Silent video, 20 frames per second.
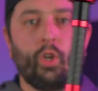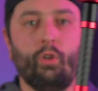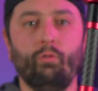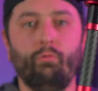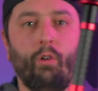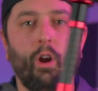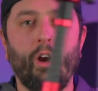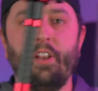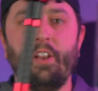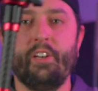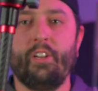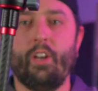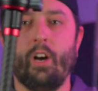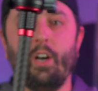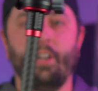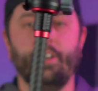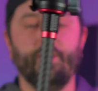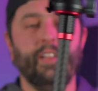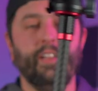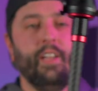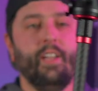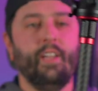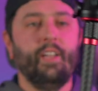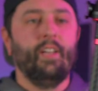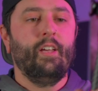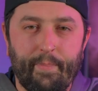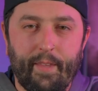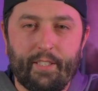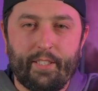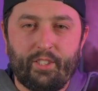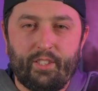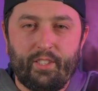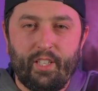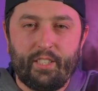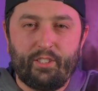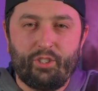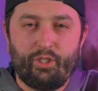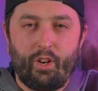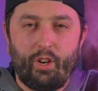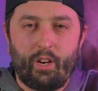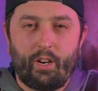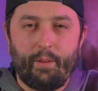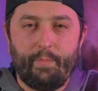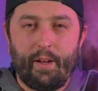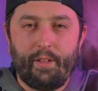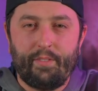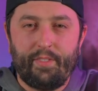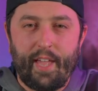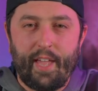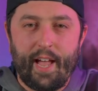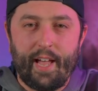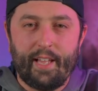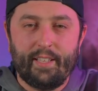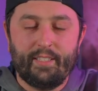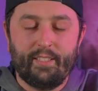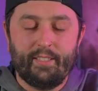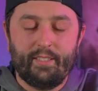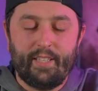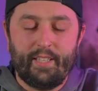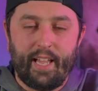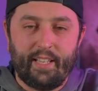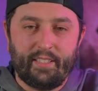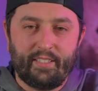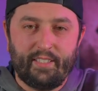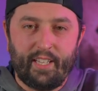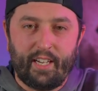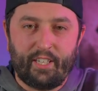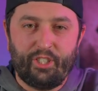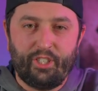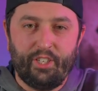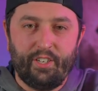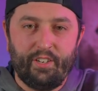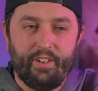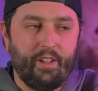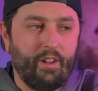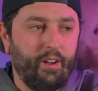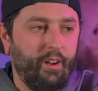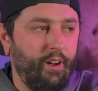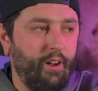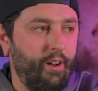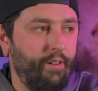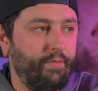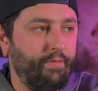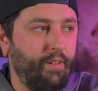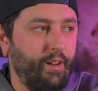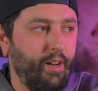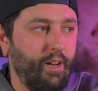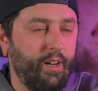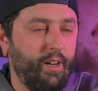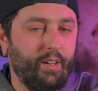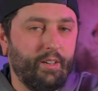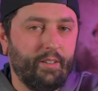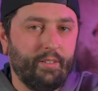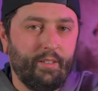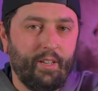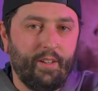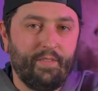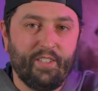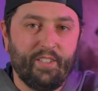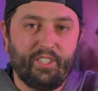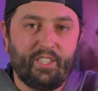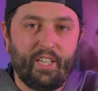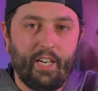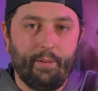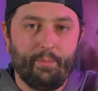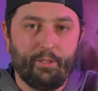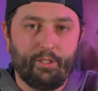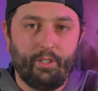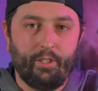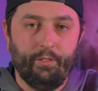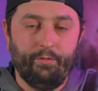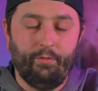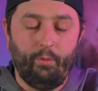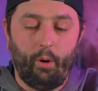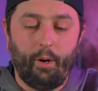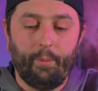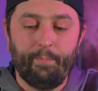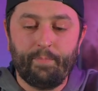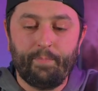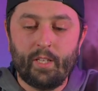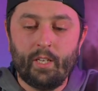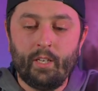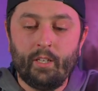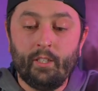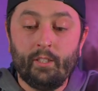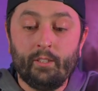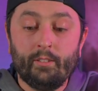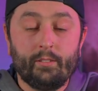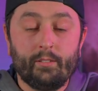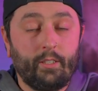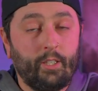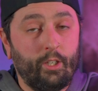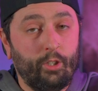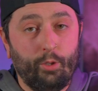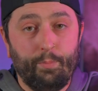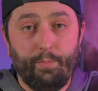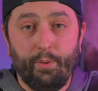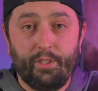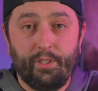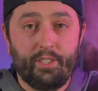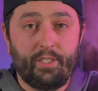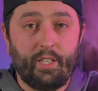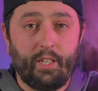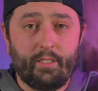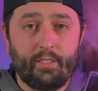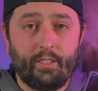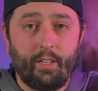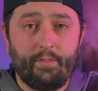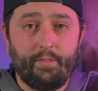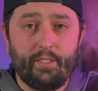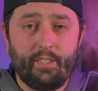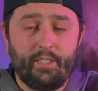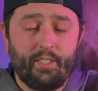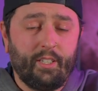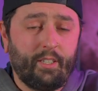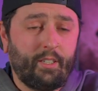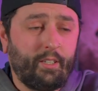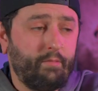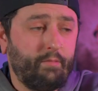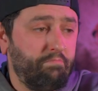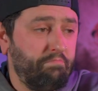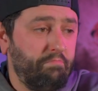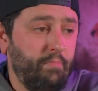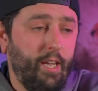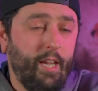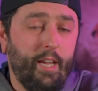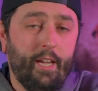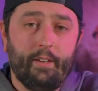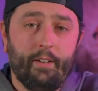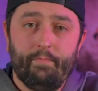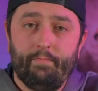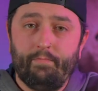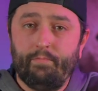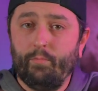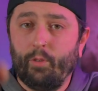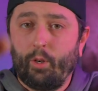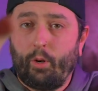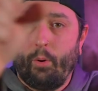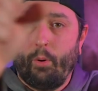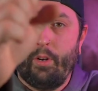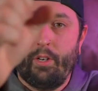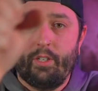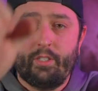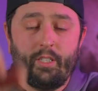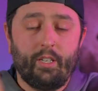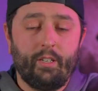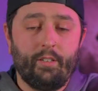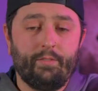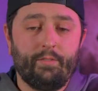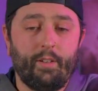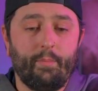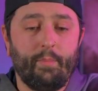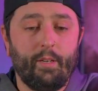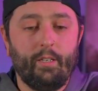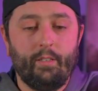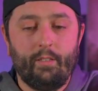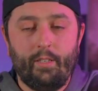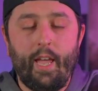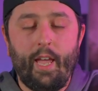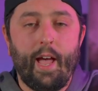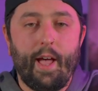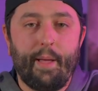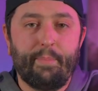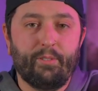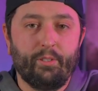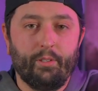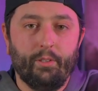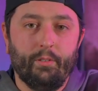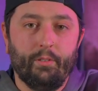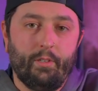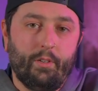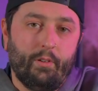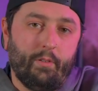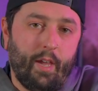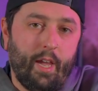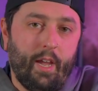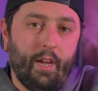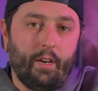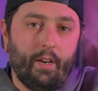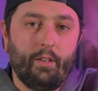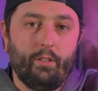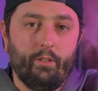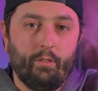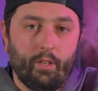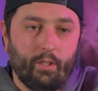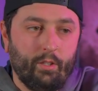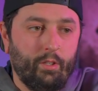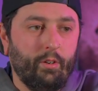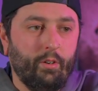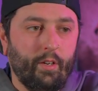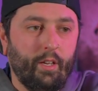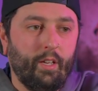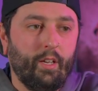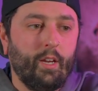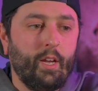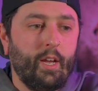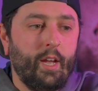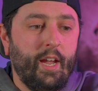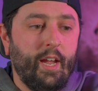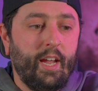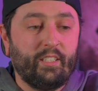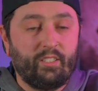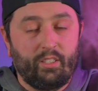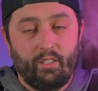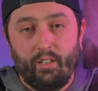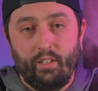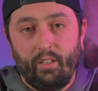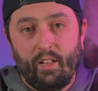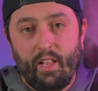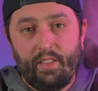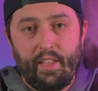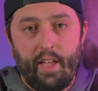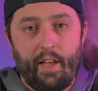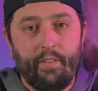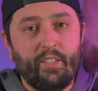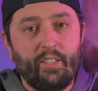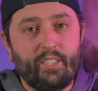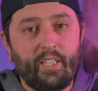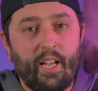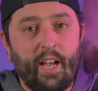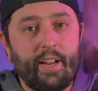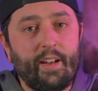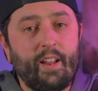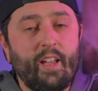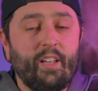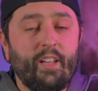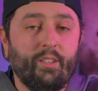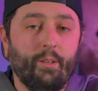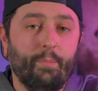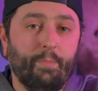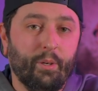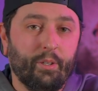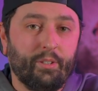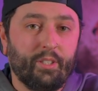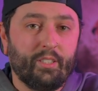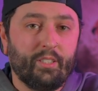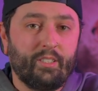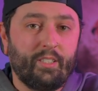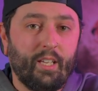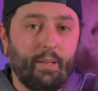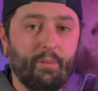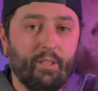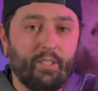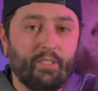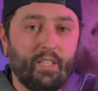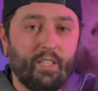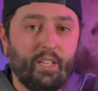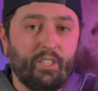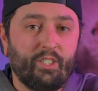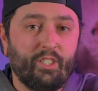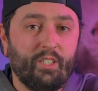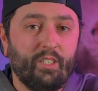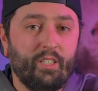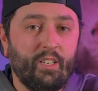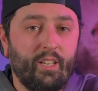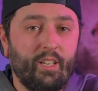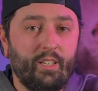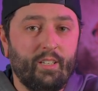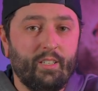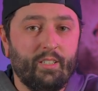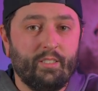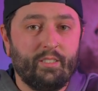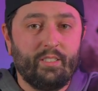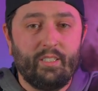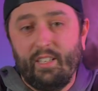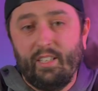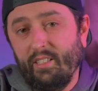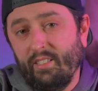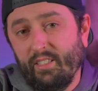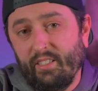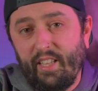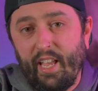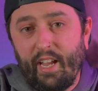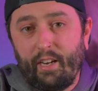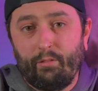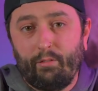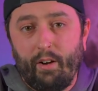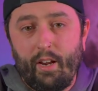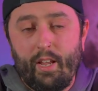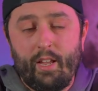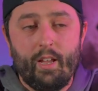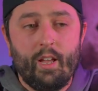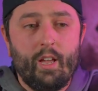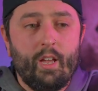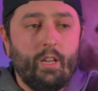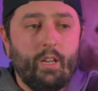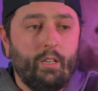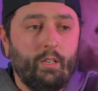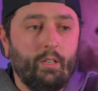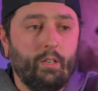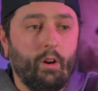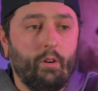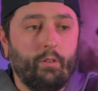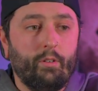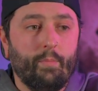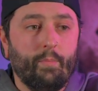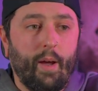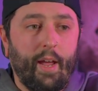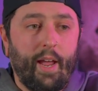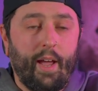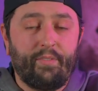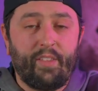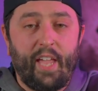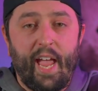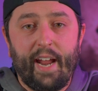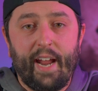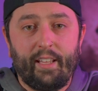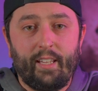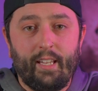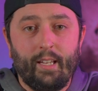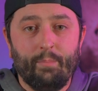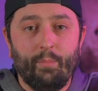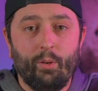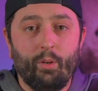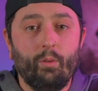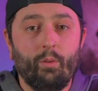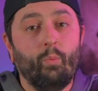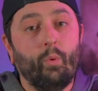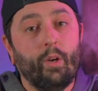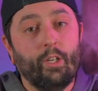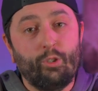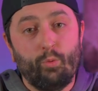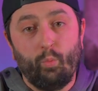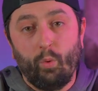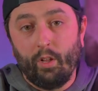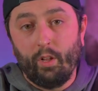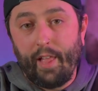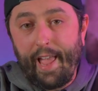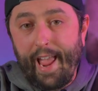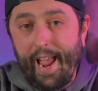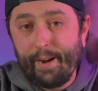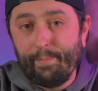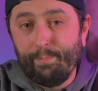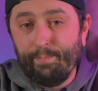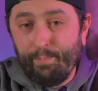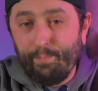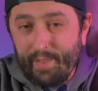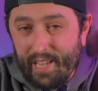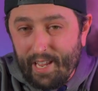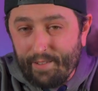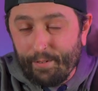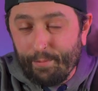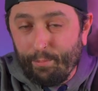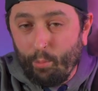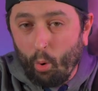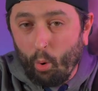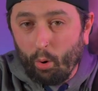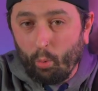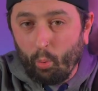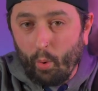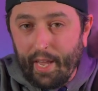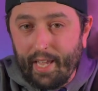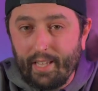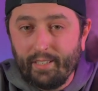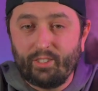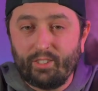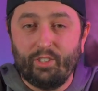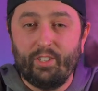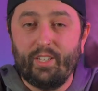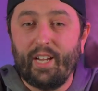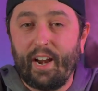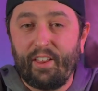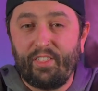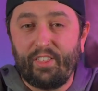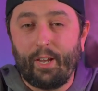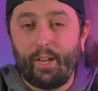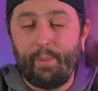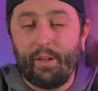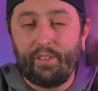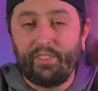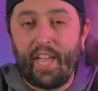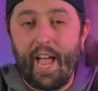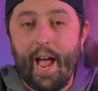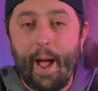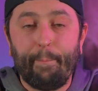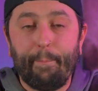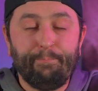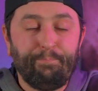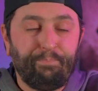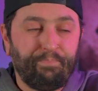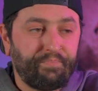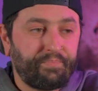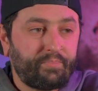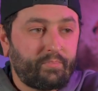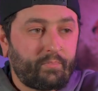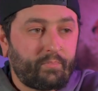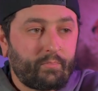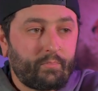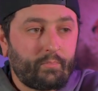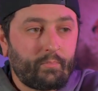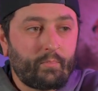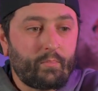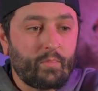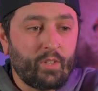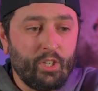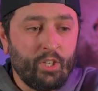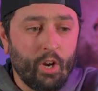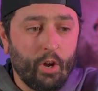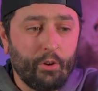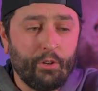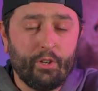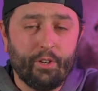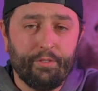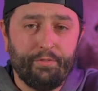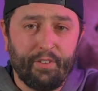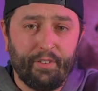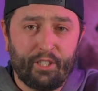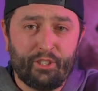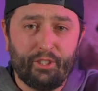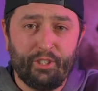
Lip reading: run and gun. Let's talk about that section of if this camera is good for. Could you put this on a selfie stick and record yourself? I mean, yeah, absolutely you can. You can do it. It's a little on the heavy side. The built-in stabilization isn't that great. You know, you might have to add a gimbal, which will add even more weight, so you got to think about that. You know, you could fix